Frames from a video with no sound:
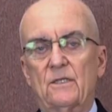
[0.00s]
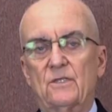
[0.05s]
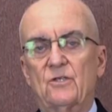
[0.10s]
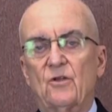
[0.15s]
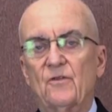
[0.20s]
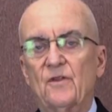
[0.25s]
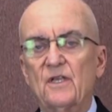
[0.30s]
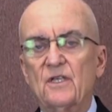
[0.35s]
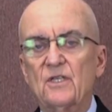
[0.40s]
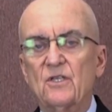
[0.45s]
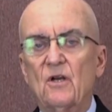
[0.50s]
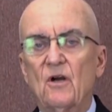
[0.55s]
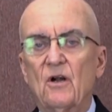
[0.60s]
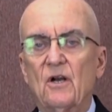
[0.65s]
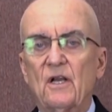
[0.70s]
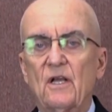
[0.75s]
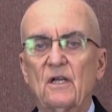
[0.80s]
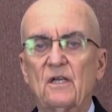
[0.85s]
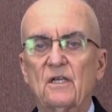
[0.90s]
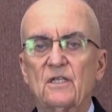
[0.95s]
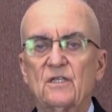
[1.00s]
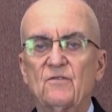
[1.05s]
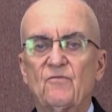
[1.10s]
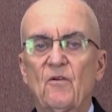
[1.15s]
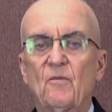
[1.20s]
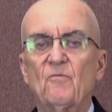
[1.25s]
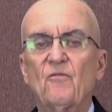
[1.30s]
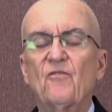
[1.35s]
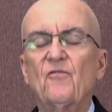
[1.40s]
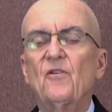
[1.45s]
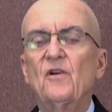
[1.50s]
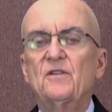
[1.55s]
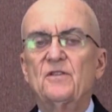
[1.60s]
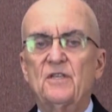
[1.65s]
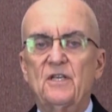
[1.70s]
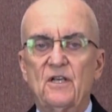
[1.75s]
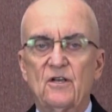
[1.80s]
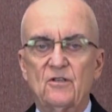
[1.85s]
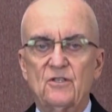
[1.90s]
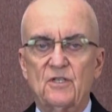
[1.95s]
So this article is from
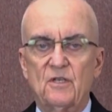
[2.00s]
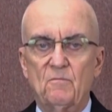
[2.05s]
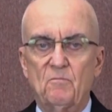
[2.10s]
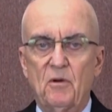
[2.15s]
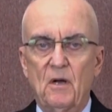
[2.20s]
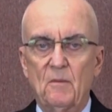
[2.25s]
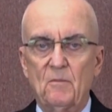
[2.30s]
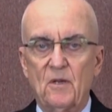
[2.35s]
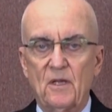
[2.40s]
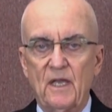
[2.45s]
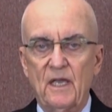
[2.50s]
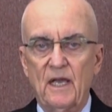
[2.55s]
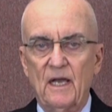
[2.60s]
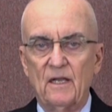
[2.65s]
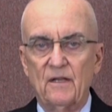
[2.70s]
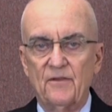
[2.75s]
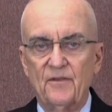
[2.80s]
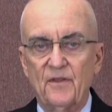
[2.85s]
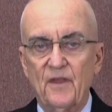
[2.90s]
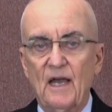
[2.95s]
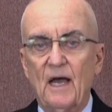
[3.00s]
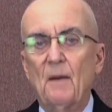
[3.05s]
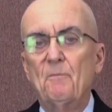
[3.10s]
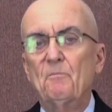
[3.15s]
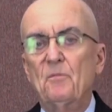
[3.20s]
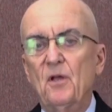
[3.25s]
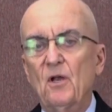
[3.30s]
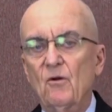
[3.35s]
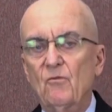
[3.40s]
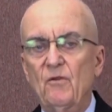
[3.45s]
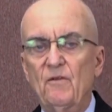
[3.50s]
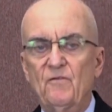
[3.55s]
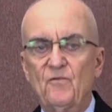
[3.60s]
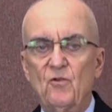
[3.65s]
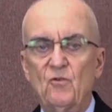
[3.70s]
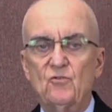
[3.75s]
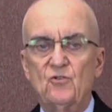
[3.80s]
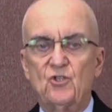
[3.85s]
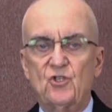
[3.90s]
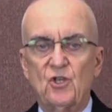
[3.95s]
Frontiers in Public Health, a
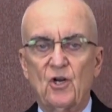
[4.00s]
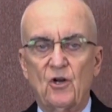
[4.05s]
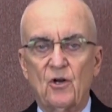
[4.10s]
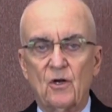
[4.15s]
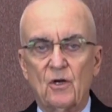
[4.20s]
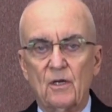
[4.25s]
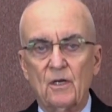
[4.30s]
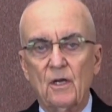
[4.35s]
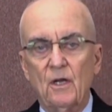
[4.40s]
peer-reviewed journal.